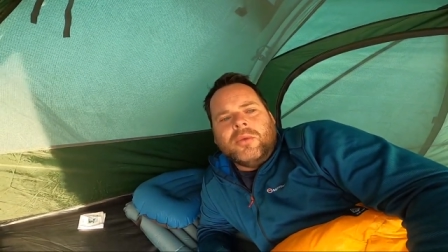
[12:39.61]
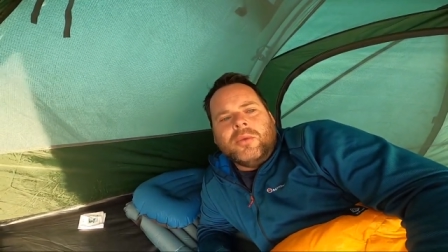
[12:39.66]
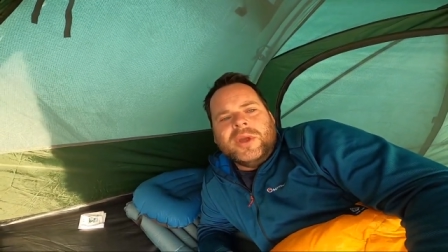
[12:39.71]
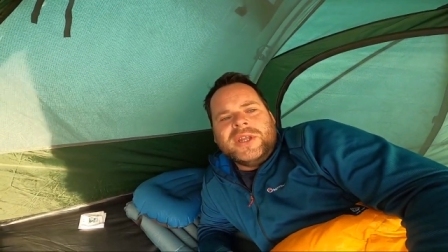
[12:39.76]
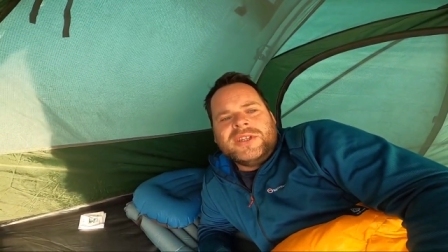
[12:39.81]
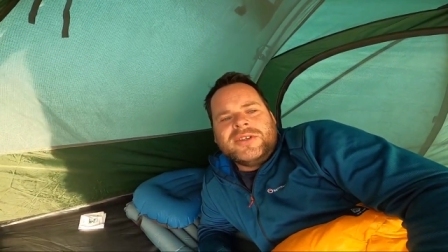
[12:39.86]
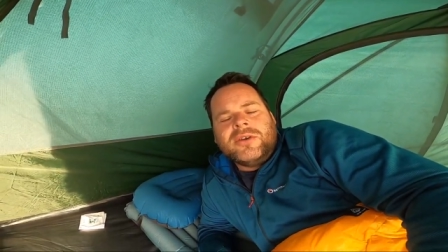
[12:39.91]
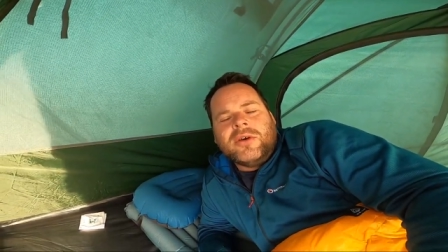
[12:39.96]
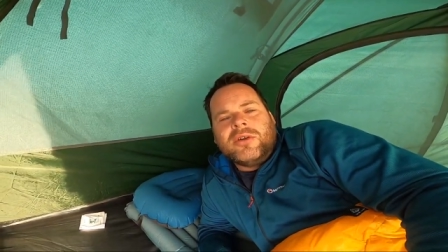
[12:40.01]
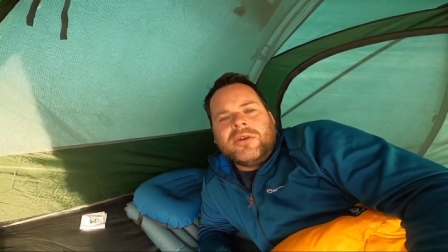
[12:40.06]
the
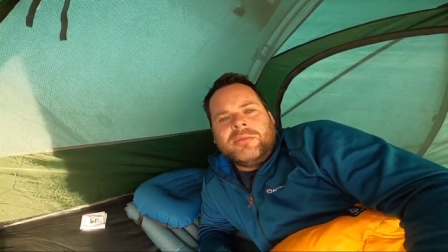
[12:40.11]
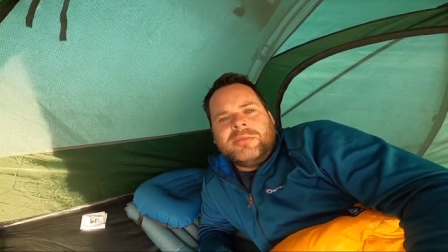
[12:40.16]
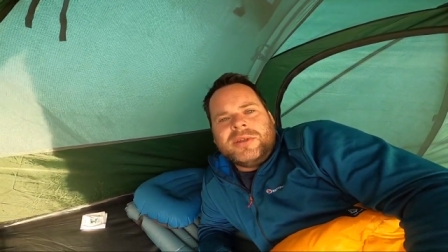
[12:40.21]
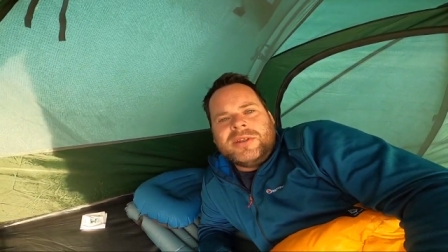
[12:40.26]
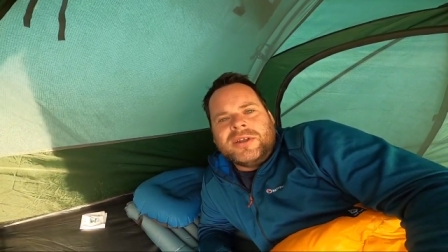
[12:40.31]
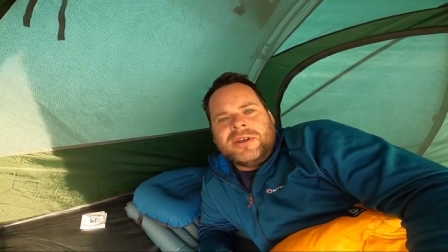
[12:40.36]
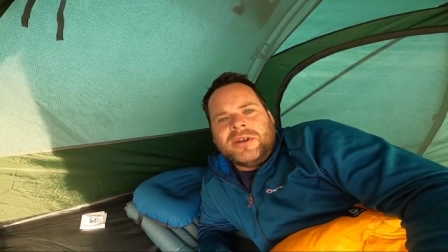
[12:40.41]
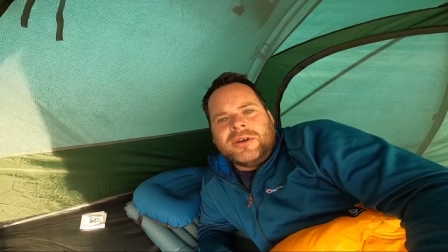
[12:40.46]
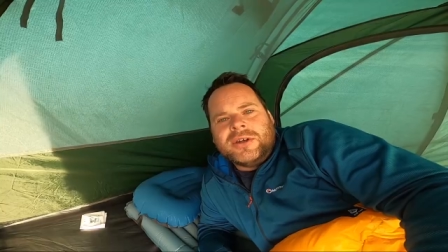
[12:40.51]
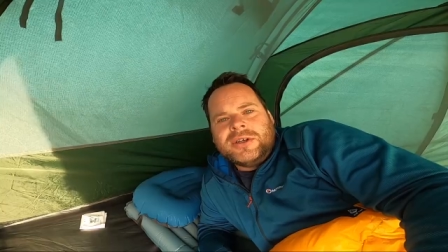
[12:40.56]
wind got up
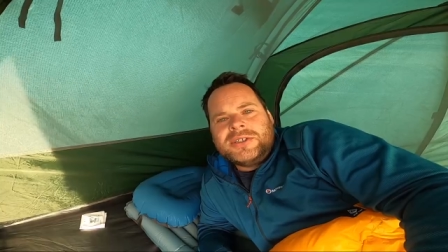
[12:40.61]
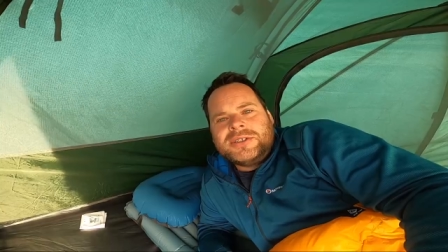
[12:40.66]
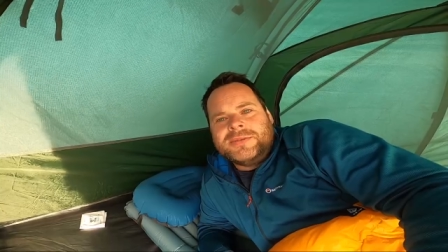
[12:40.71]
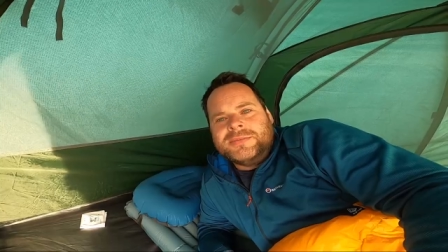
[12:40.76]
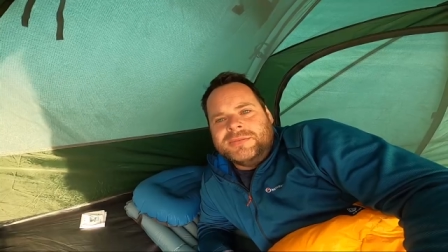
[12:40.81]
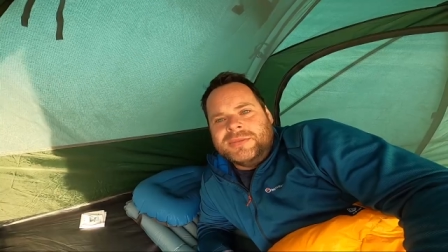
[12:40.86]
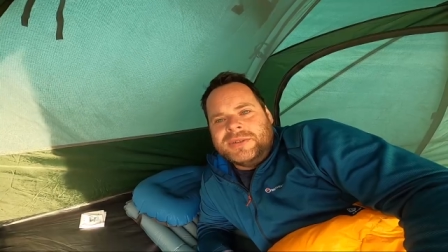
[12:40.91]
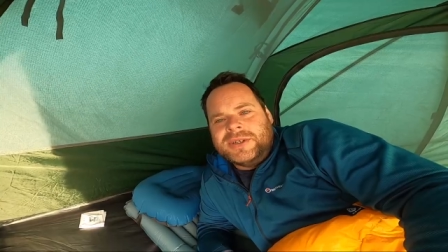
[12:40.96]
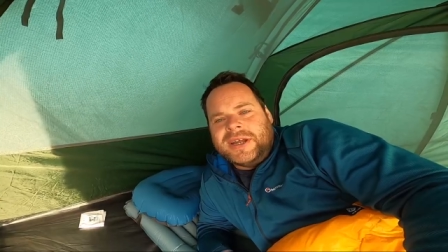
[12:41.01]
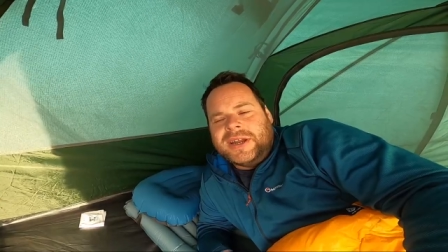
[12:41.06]
in the
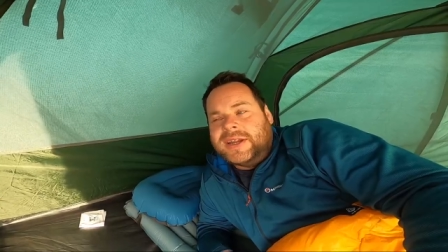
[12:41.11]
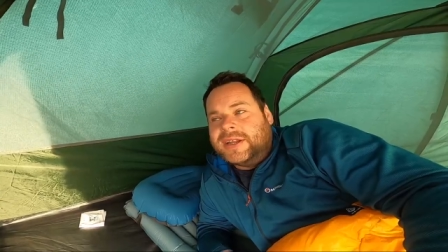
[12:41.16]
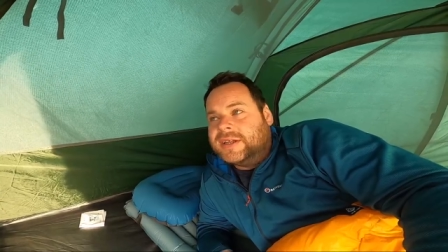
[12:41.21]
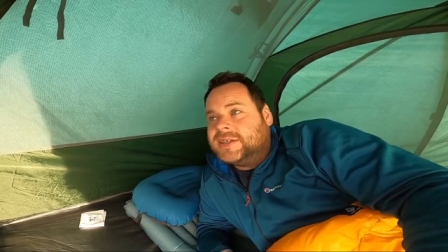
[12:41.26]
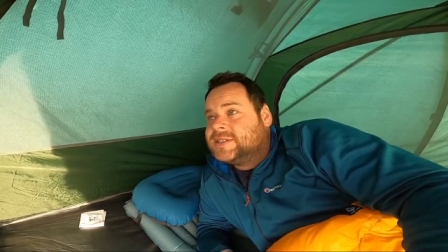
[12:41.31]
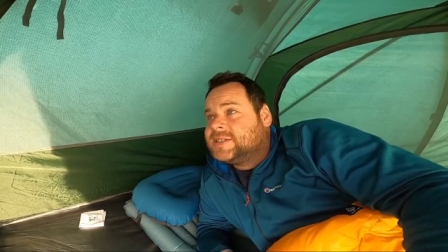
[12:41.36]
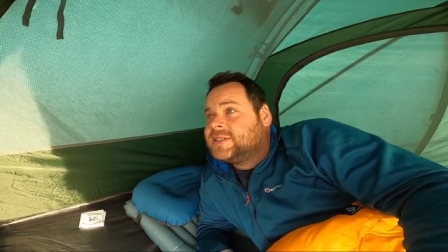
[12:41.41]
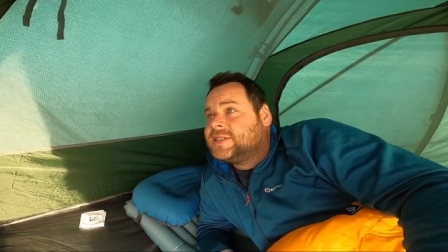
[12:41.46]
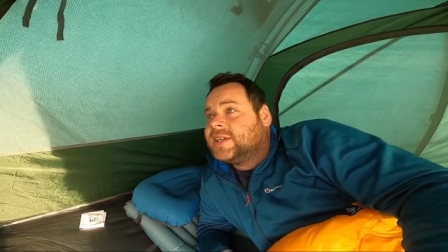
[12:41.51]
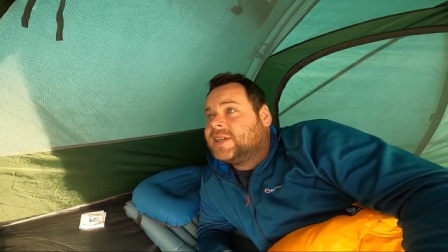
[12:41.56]
night and
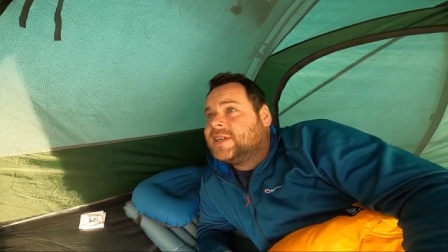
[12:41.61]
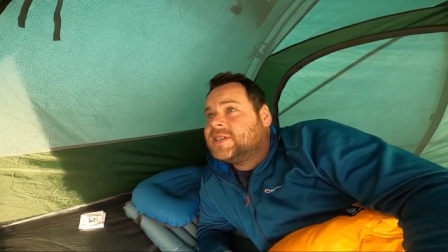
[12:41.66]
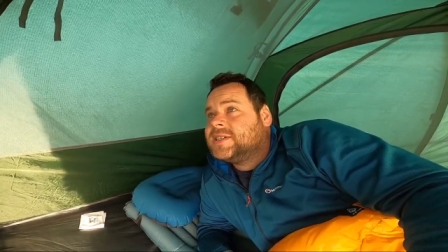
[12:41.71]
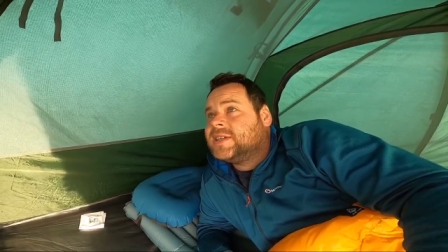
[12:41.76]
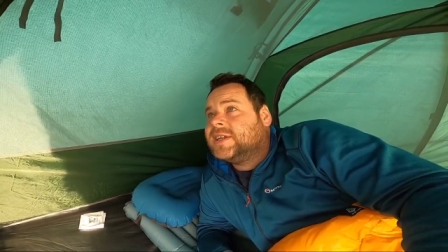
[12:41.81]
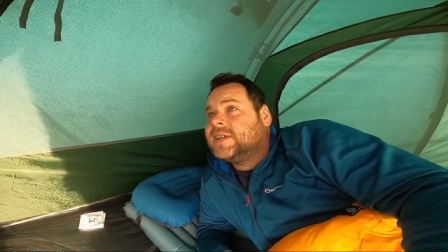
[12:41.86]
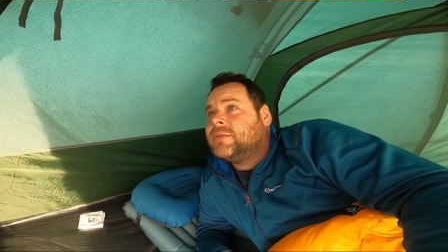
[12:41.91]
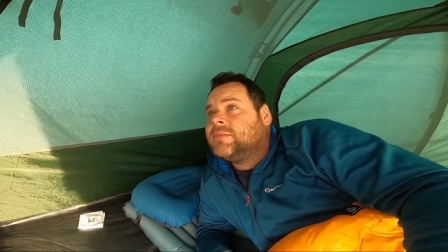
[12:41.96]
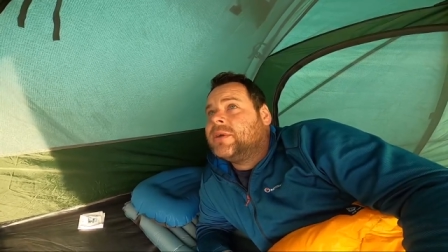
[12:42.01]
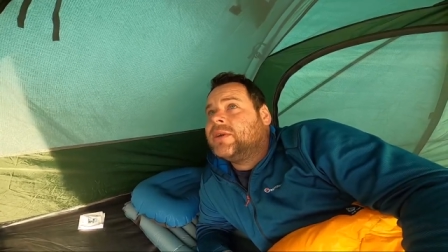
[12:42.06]
it still
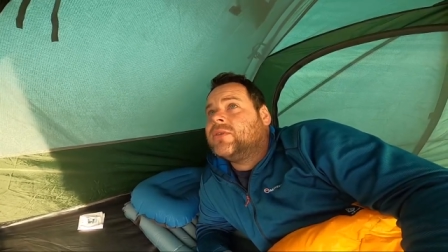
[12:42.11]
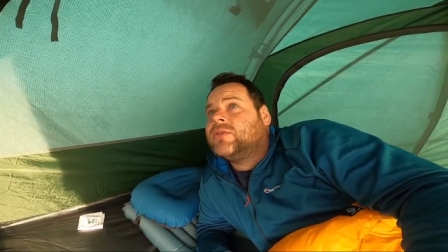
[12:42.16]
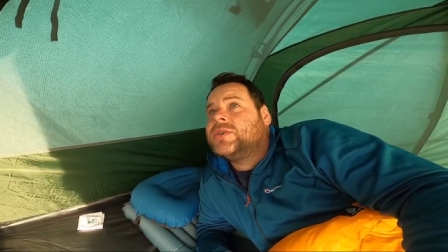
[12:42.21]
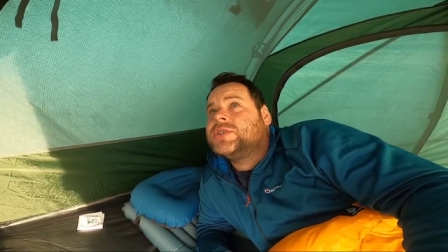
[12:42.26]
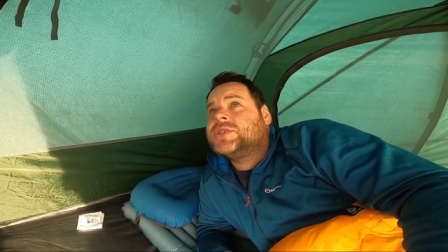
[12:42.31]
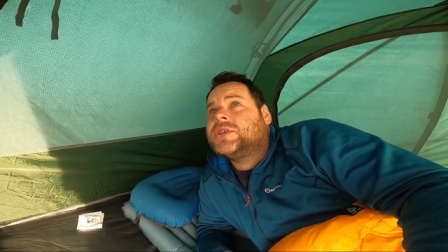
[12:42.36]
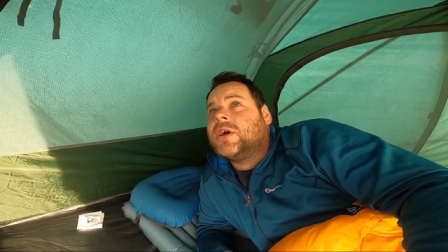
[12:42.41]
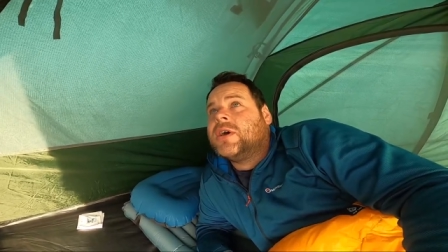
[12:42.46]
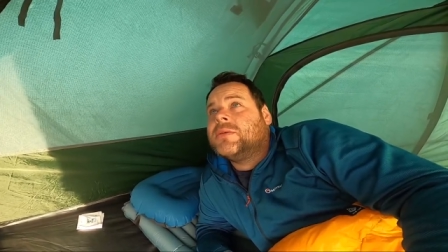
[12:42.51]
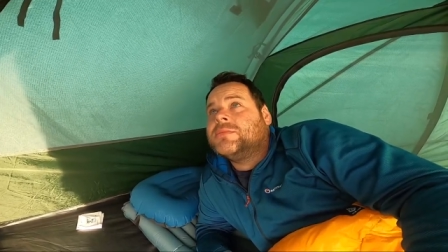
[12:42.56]
is a little bit, or
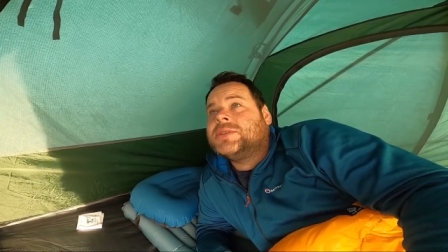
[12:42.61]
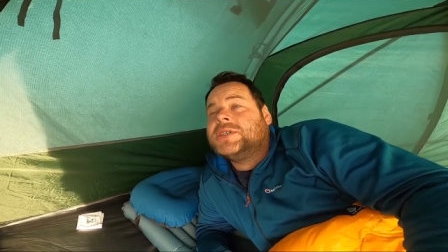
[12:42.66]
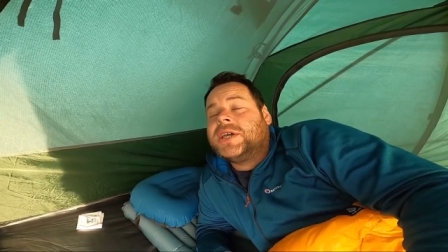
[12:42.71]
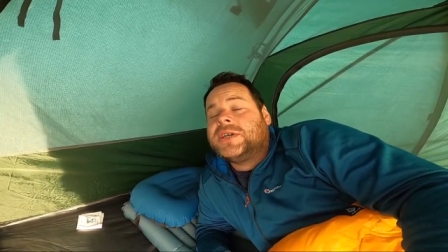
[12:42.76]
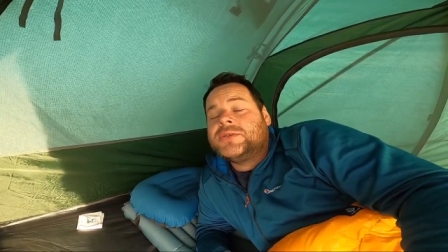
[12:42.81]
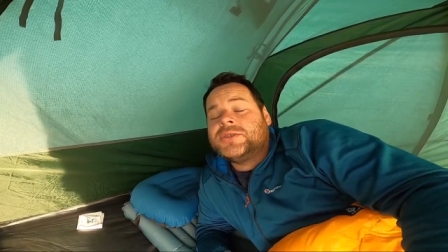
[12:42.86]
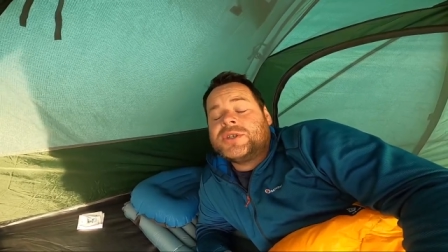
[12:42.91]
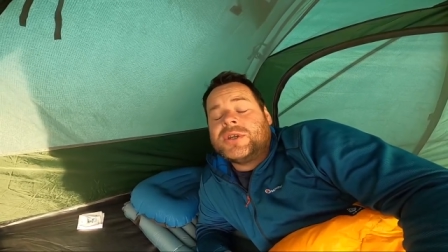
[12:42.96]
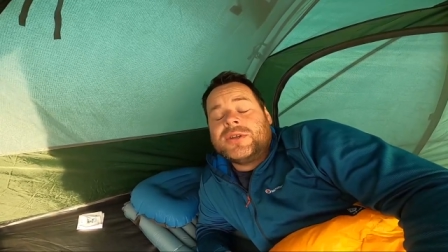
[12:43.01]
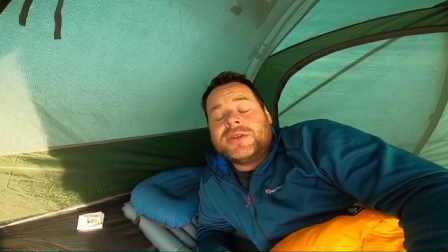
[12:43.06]
it's calmed
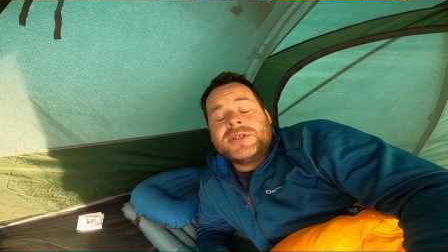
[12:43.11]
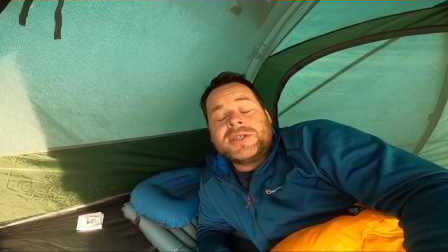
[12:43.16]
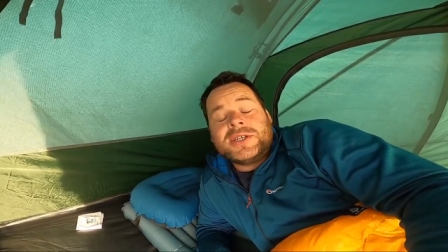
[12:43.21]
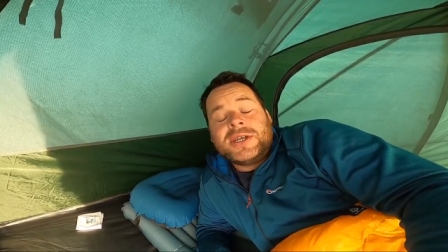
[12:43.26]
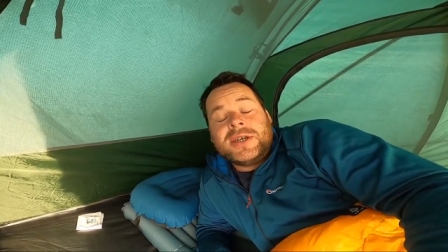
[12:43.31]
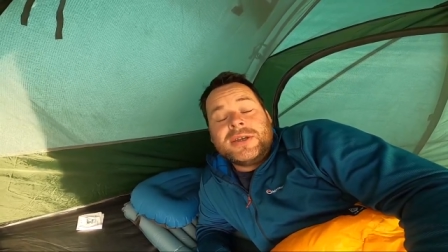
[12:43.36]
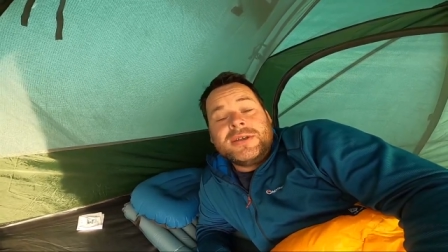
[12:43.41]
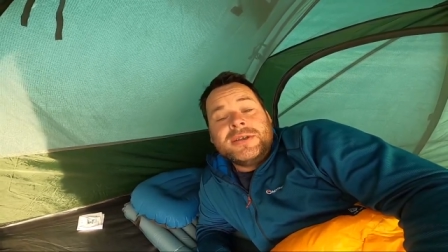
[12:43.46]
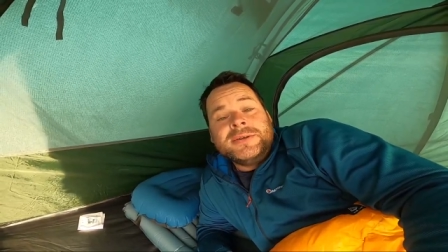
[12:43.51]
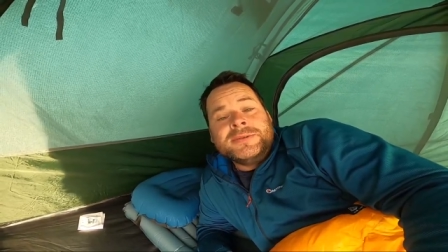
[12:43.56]
down, shall I
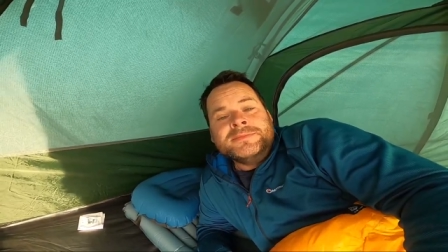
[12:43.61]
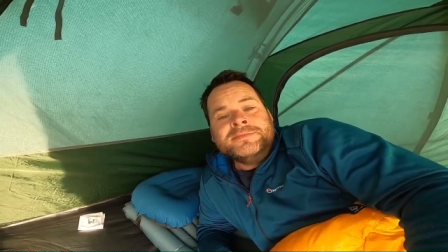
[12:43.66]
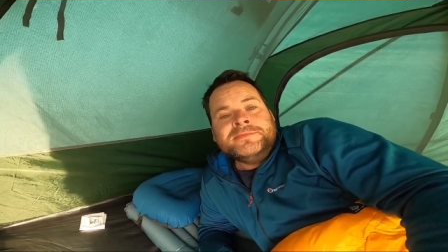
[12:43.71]
say.